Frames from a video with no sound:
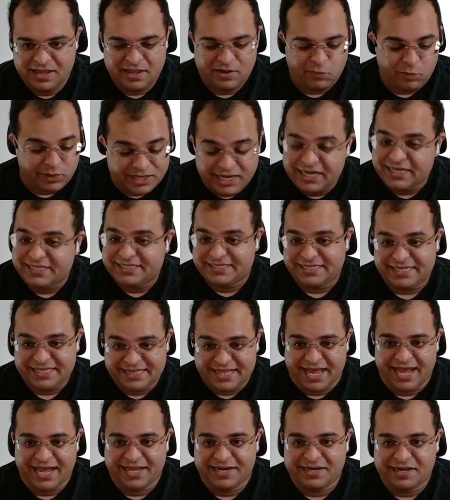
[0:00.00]
when I see
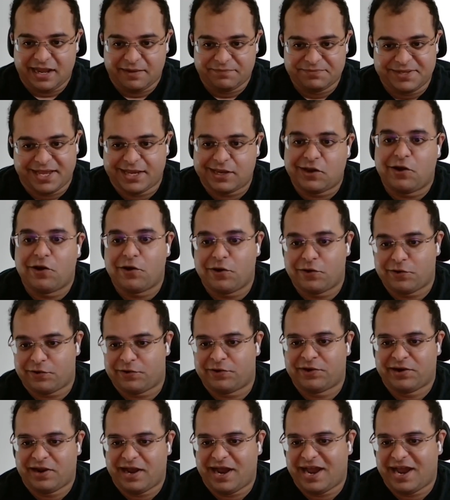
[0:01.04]
that, I'm like, oh,